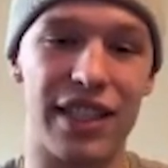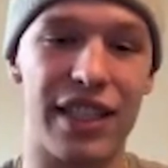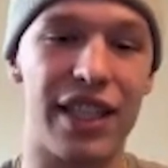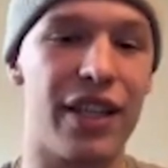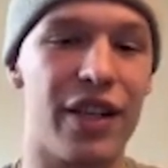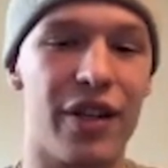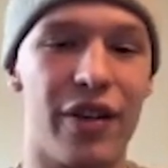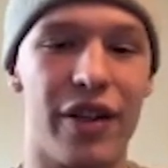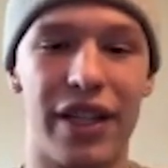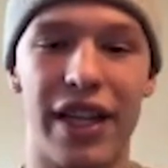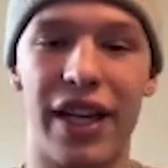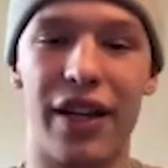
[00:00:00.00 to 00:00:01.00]
year
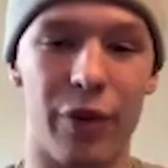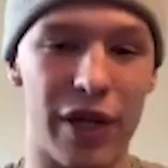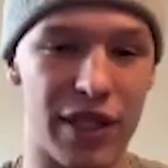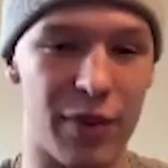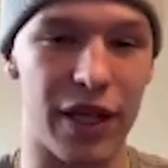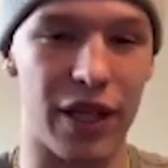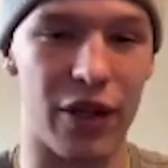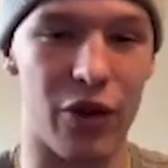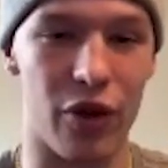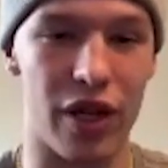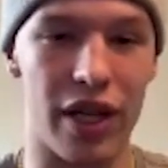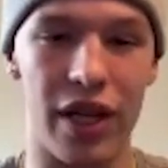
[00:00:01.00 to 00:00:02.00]
and get a Richmond
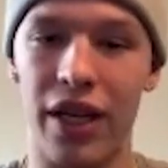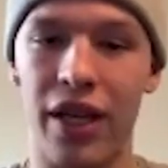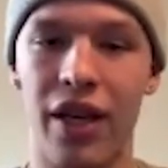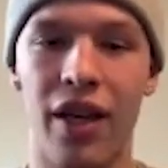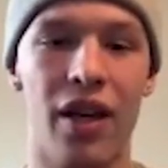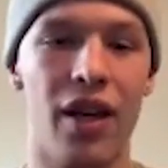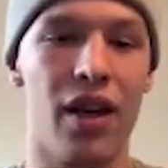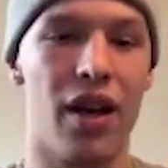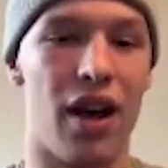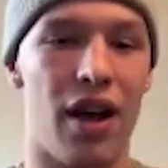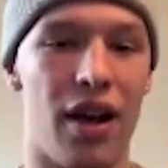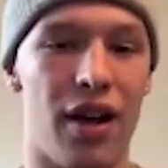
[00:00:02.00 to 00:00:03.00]
degree,
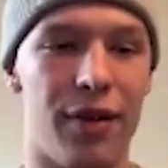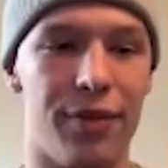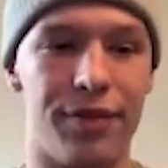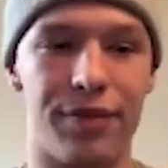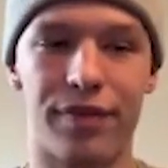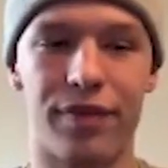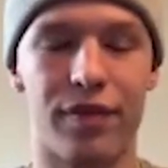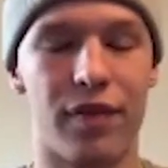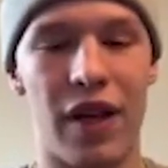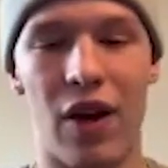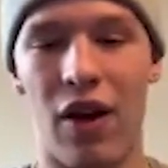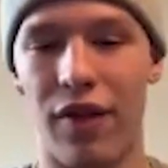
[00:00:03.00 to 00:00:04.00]
um,
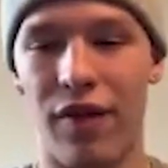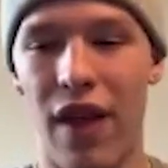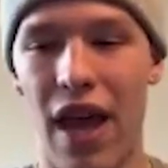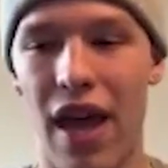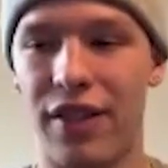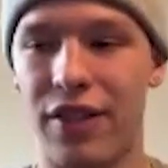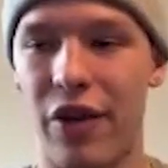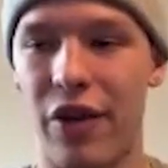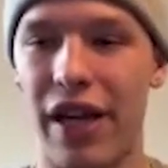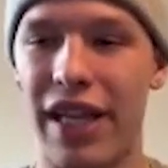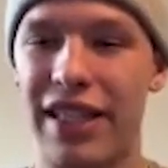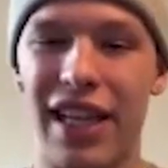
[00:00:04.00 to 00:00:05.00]
and all of that. So
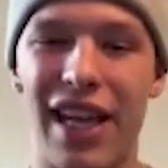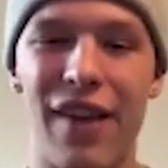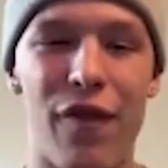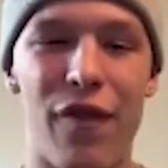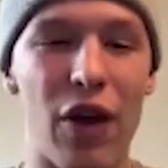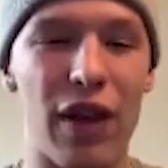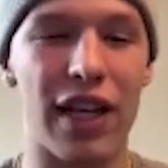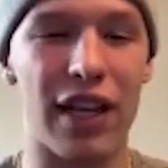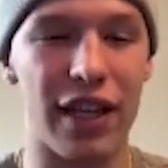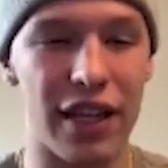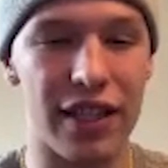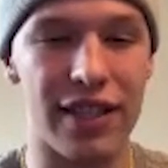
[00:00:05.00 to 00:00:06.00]
it felt like a
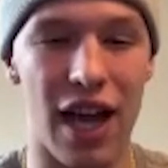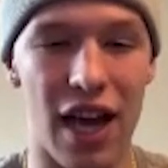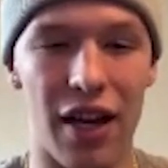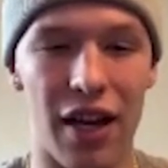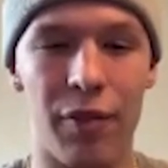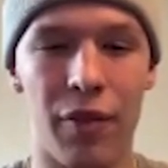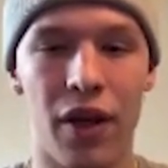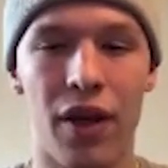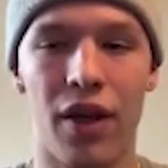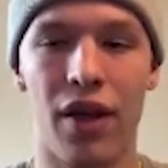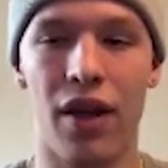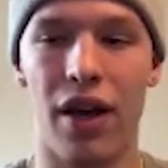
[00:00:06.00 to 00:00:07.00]
good time
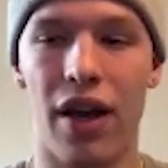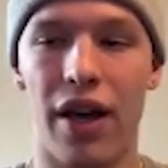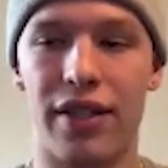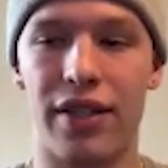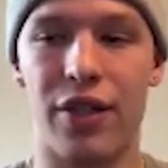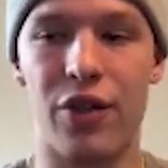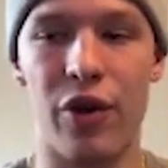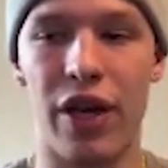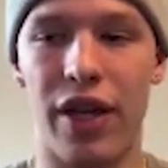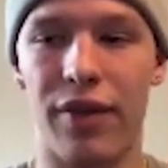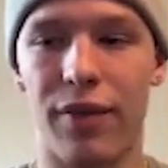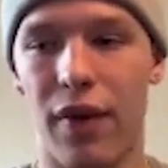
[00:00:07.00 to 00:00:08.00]
to do
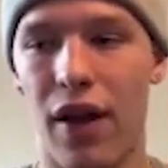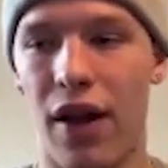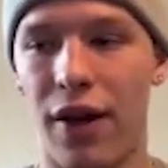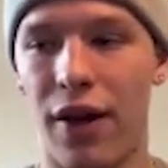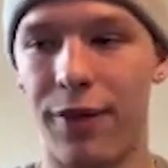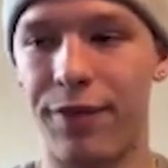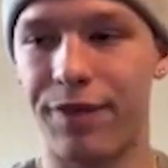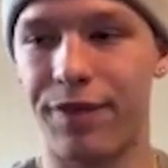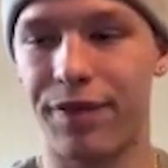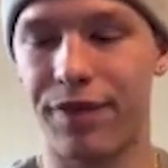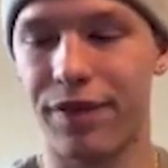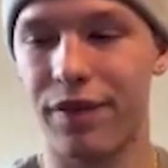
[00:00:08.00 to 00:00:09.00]
it.
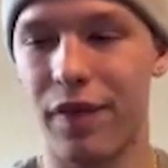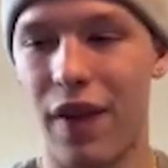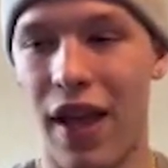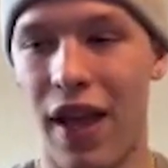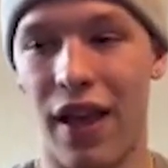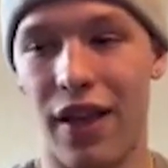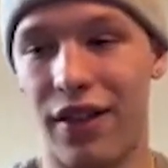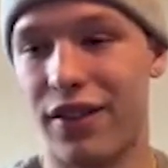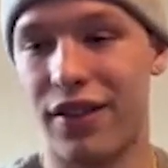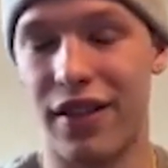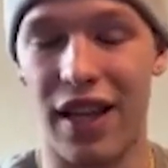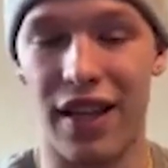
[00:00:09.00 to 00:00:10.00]
And
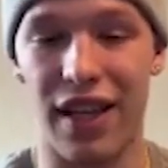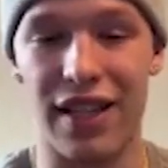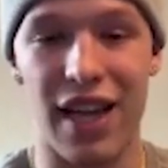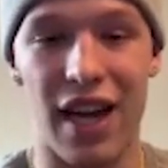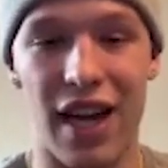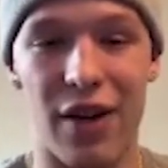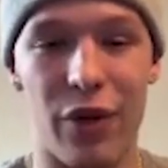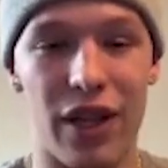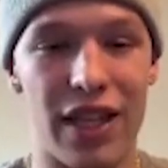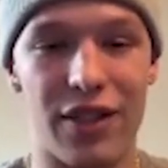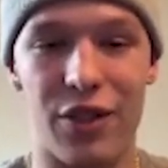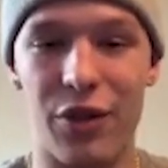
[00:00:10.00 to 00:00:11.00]
that's kind of what
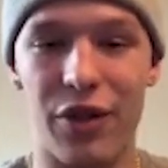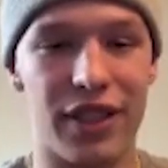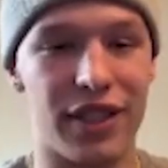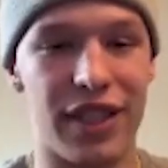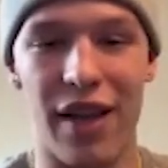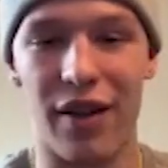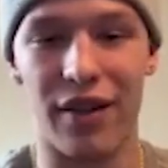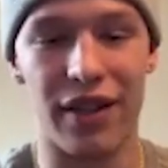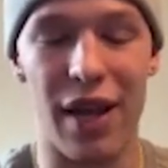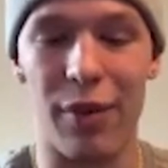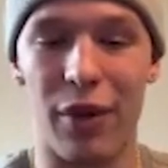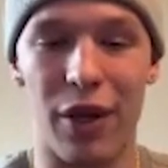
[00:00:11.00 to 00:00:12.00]
led to it. Just
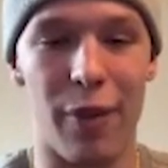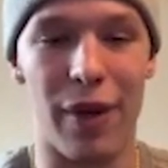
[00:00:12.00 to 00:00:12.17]
gambling on